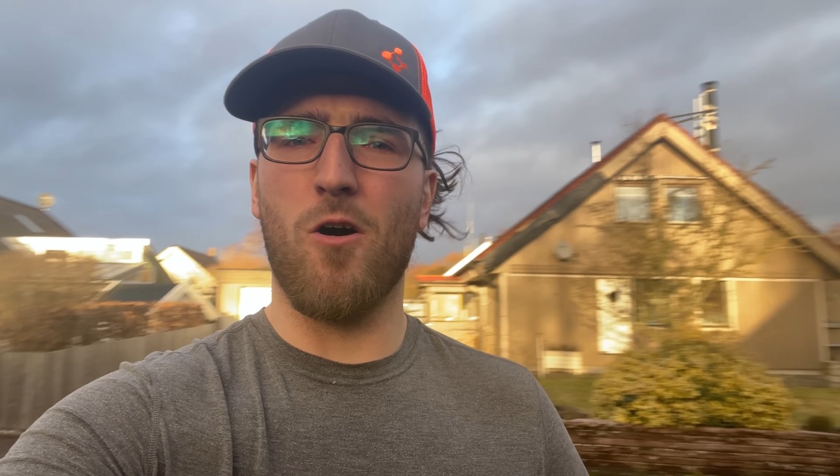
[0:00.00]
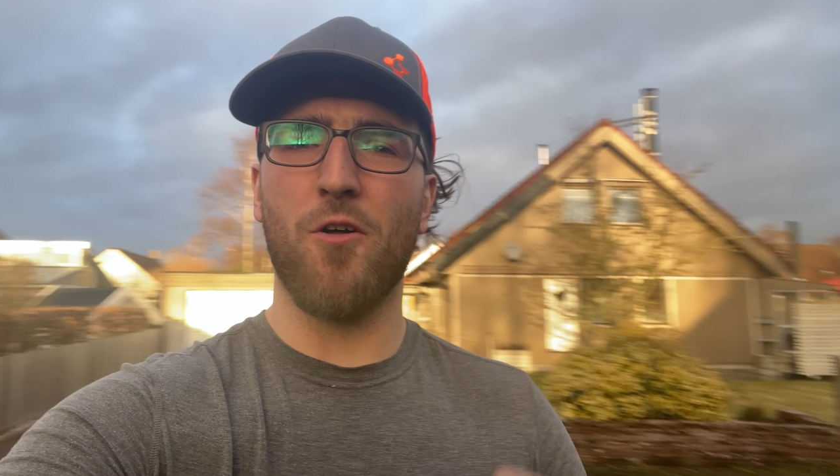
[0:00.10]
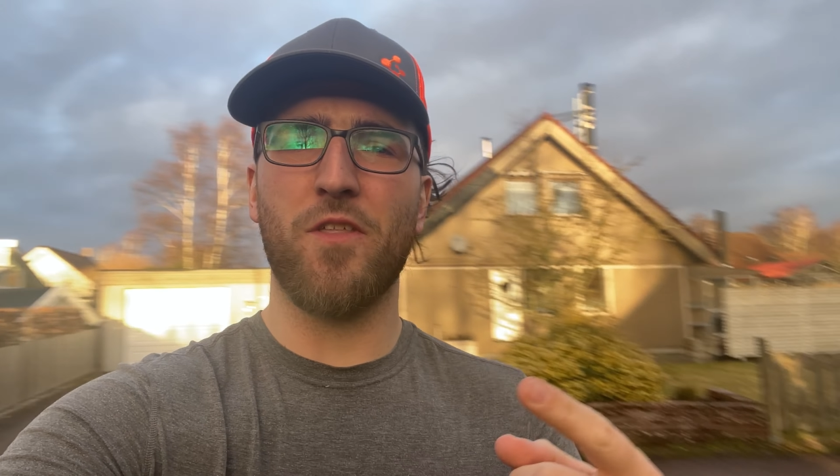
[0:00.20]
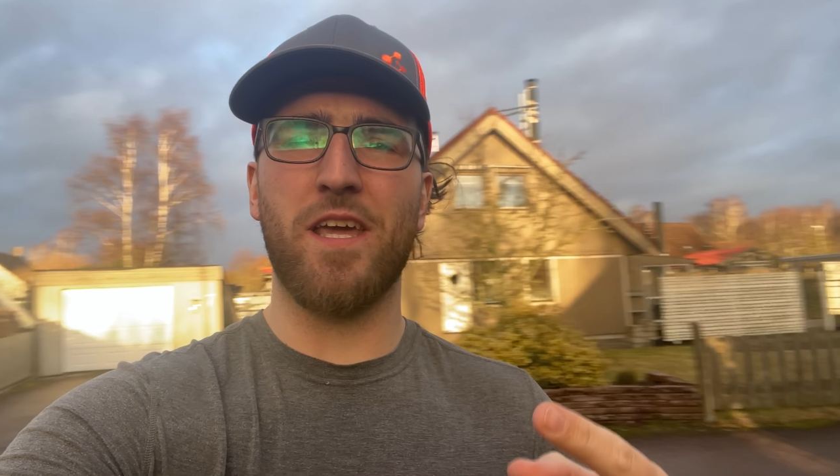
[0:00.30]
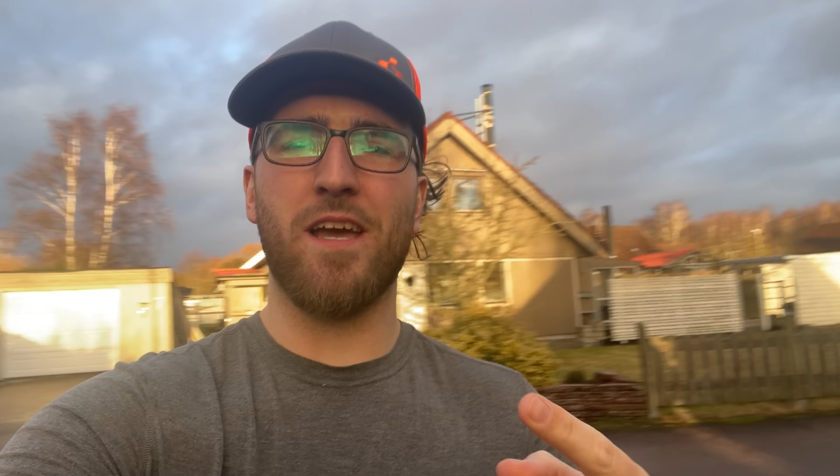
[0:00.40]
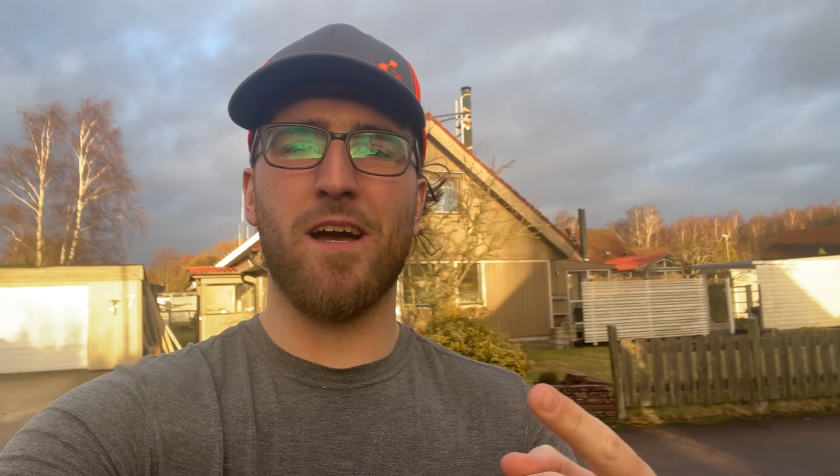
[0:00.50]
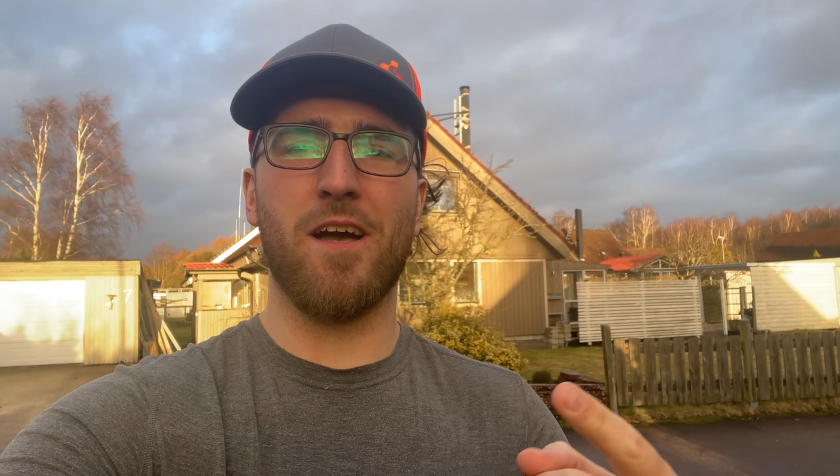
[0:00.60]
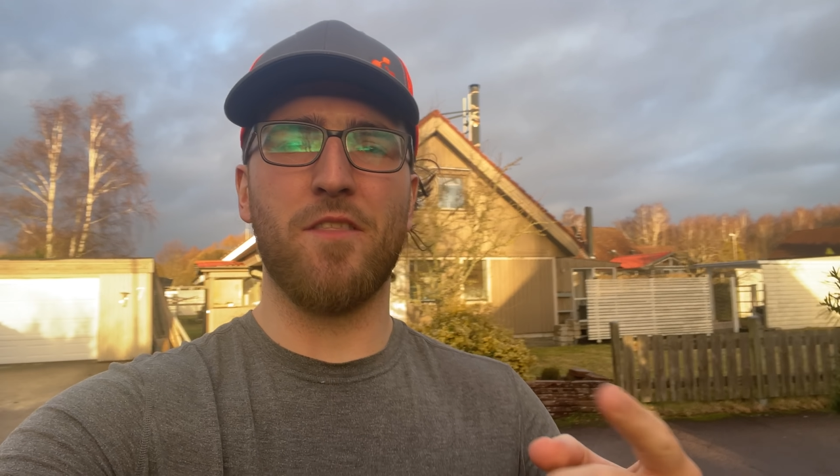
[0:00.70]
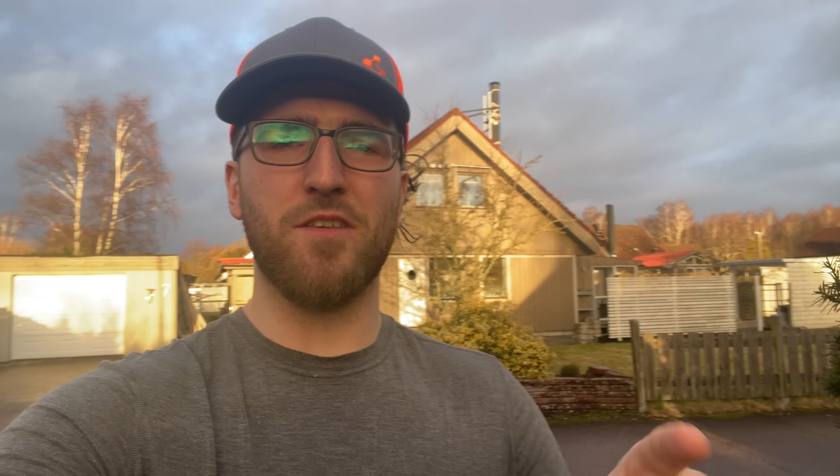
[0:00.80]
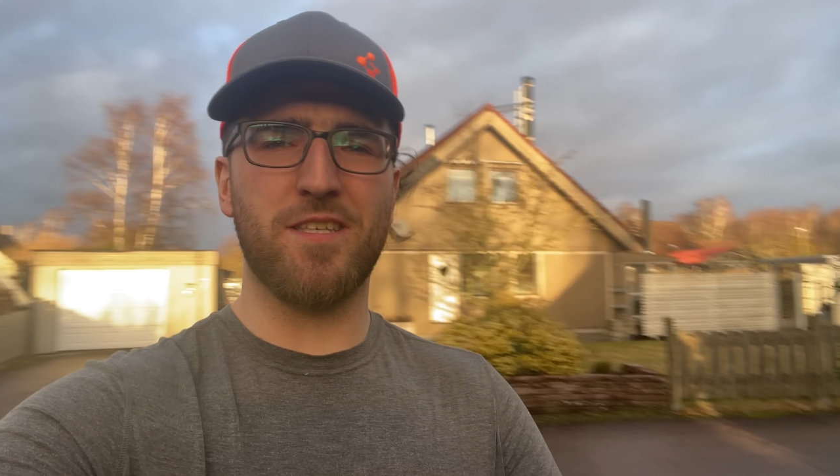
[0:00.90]
All the uh,
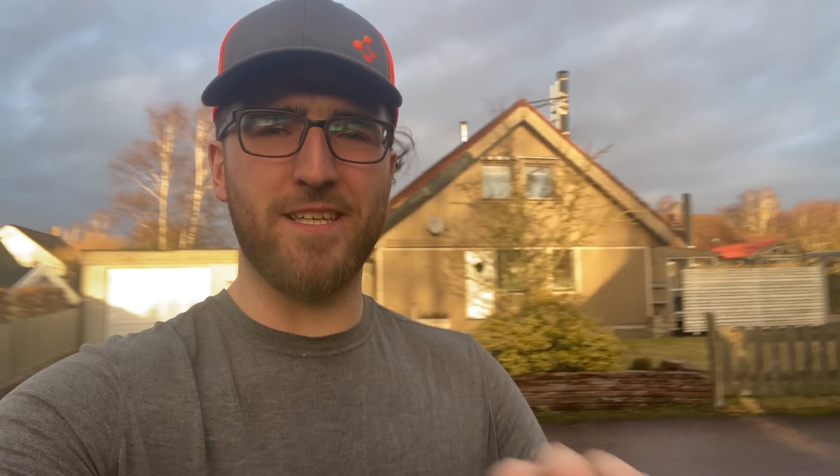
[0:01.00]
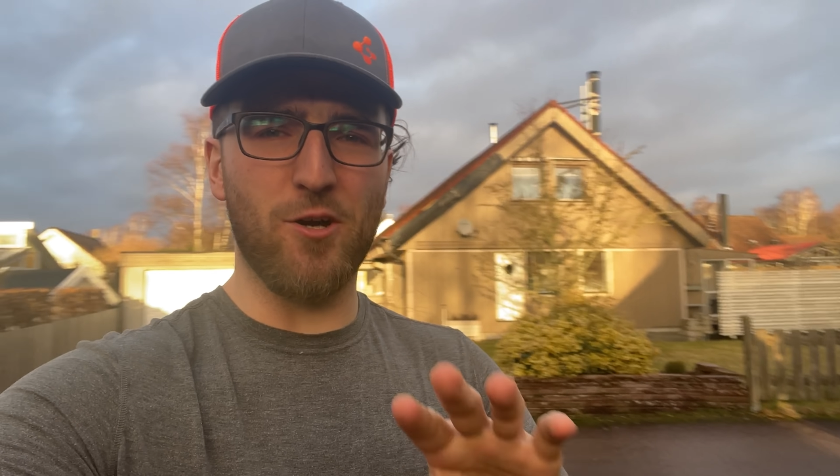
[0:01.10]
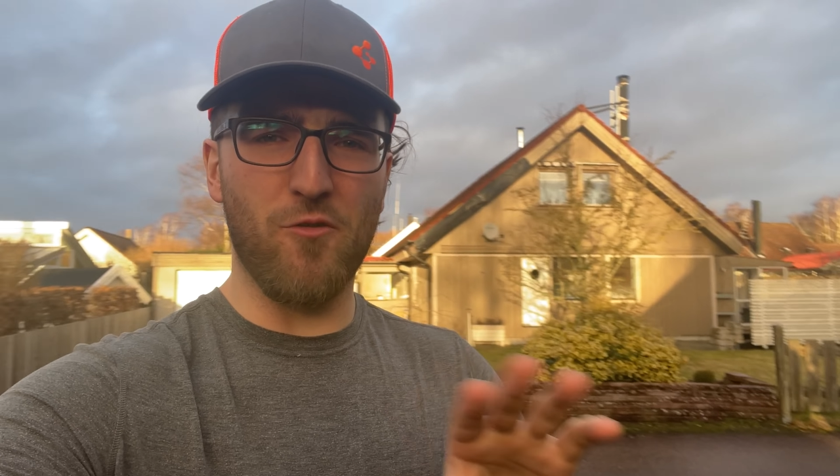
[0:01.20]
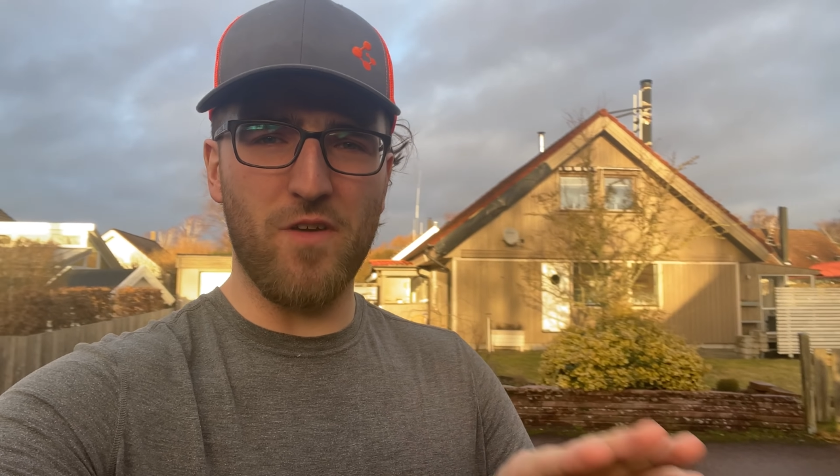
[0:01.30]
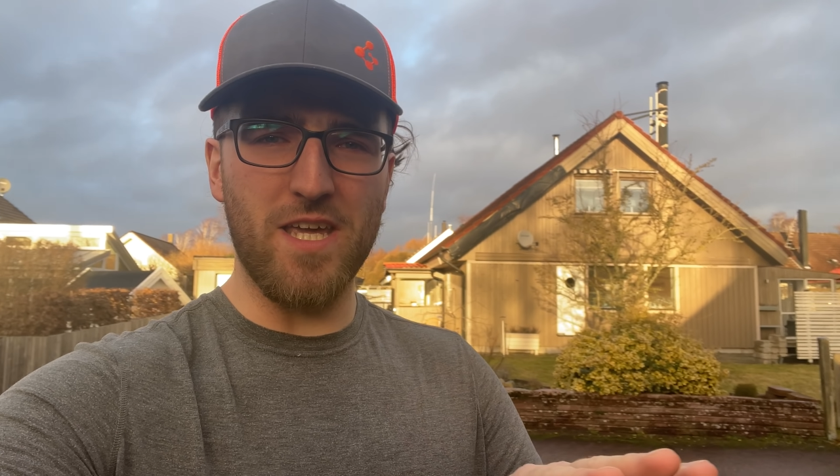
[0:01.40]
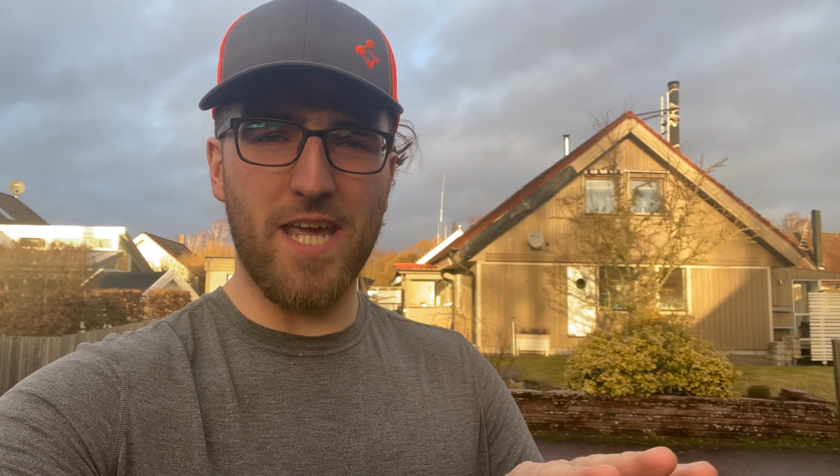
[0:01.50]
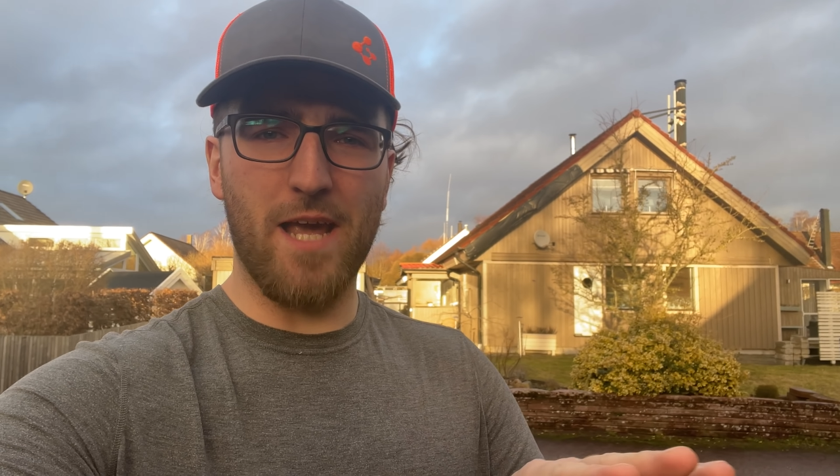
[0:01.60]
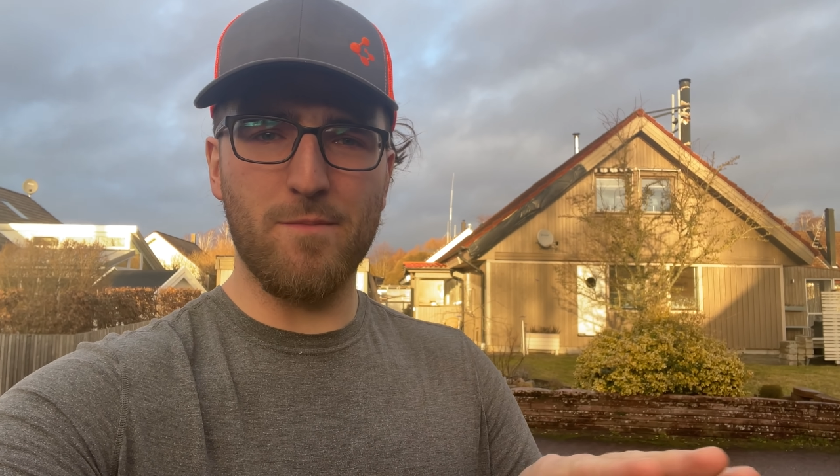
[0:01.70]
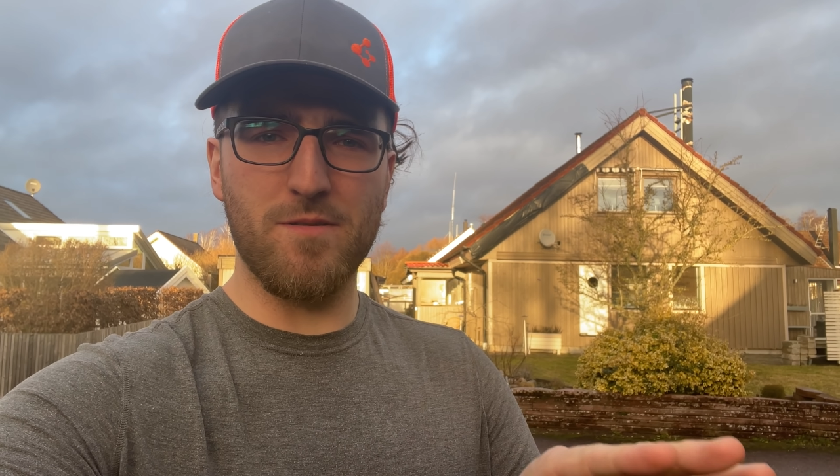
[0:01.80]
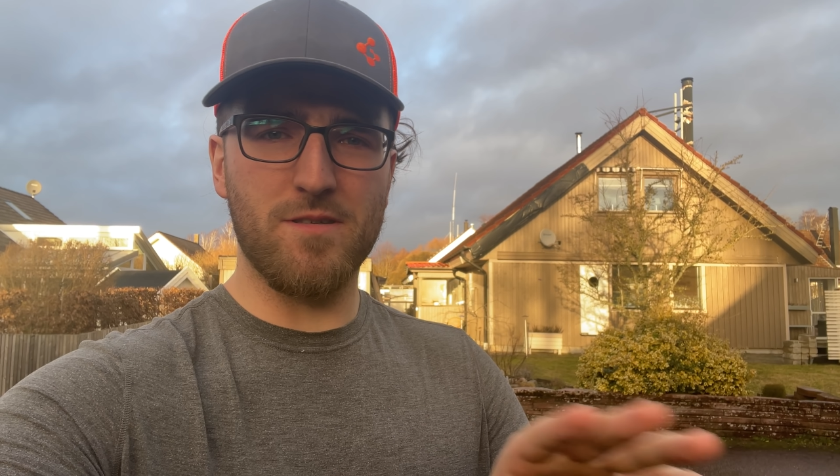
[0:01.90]
the COV games